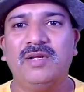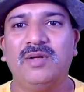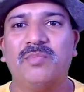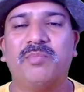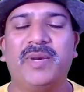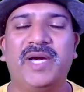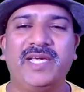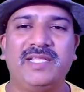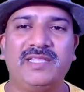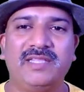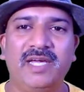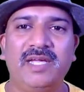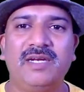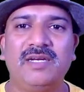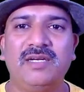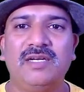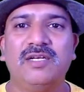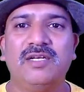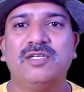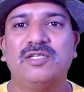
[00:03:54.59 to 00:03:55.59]
By
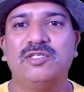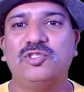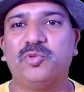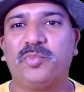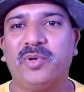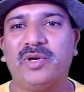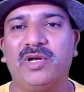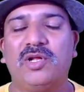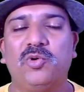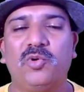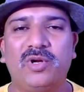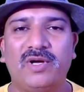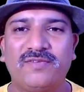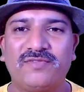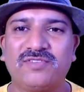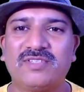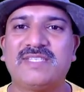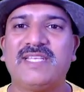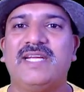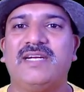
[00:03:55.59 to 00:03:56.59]
then, Jupiter would have
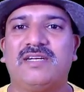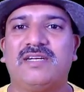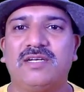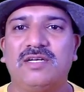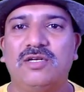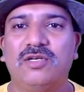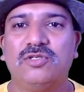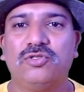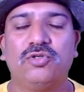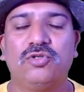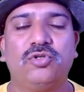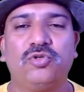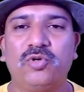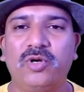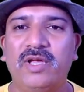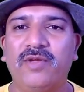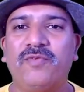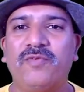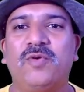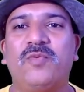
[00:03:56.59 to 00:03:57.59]
set. So
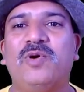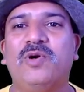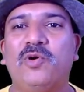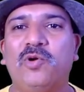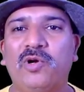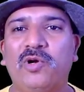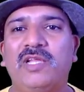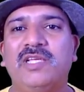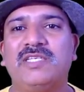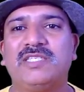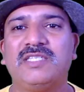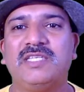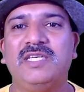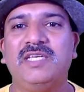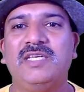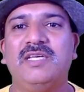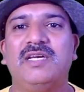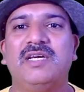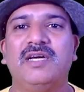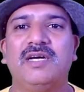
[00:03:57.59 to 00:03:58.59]
today we would only
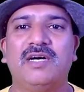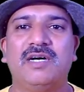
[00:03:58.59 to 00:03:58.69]
see